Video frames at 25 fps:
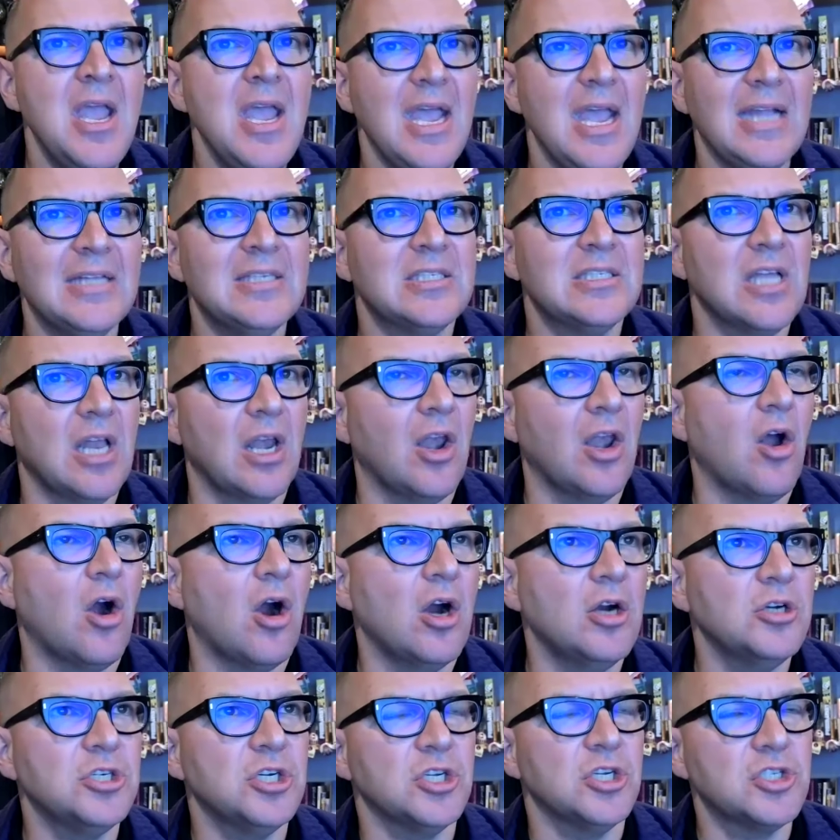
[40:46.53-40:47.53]
It's the
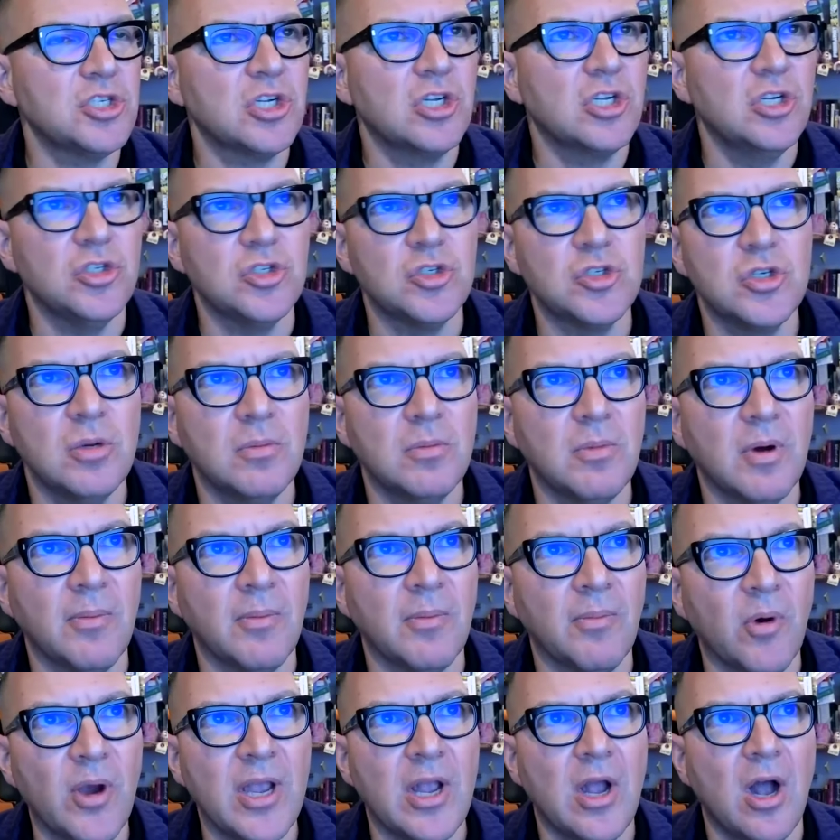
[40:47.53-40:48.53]
largest consumer
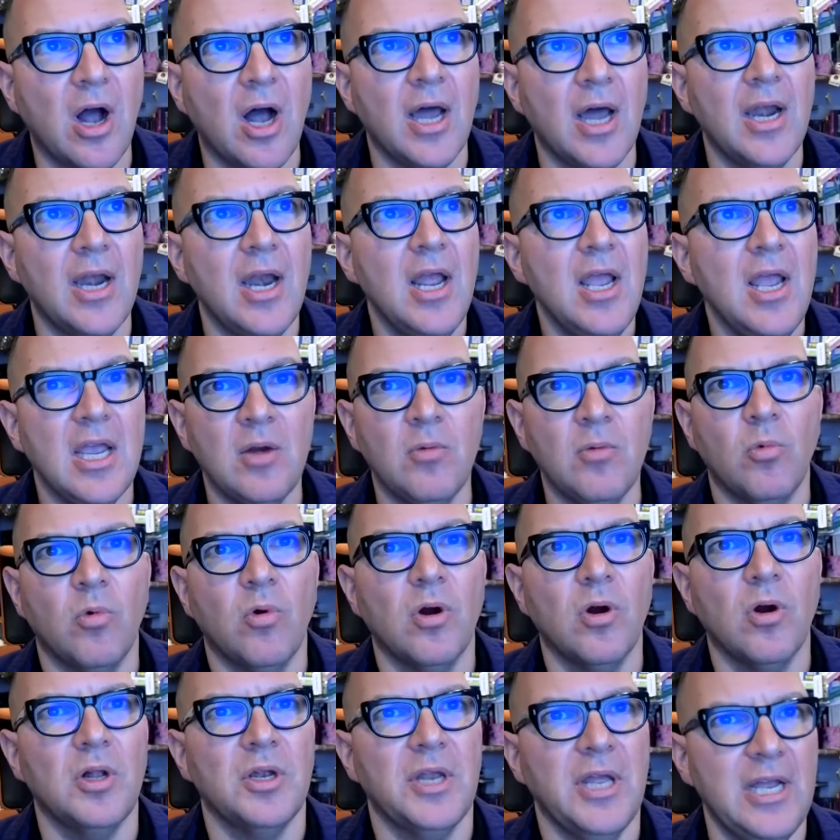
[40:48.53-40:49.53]
boycott in
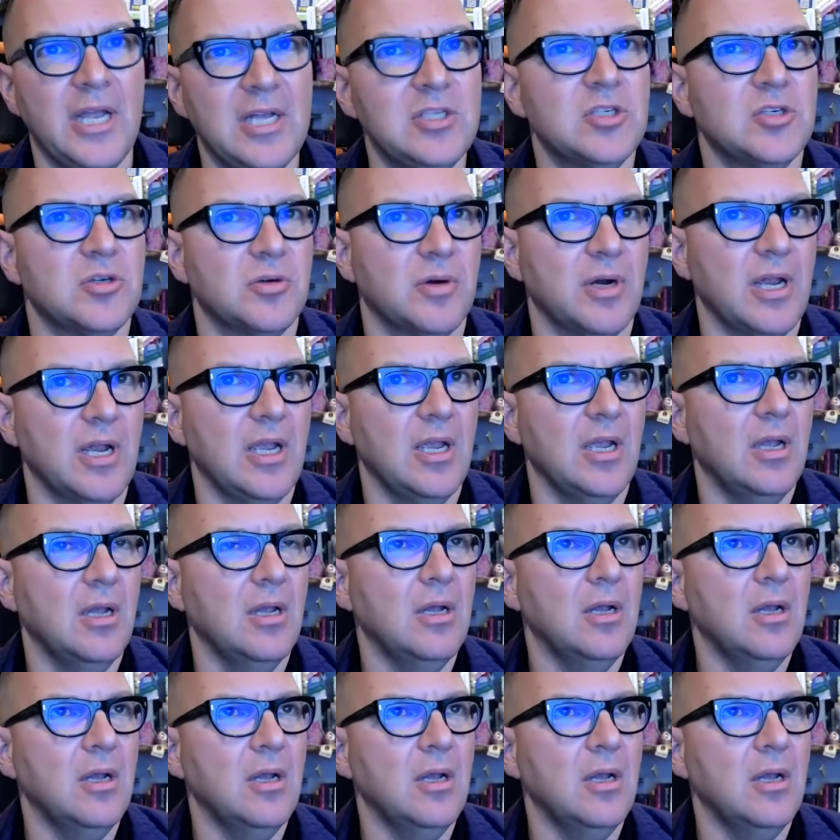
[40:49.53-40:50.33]
world history.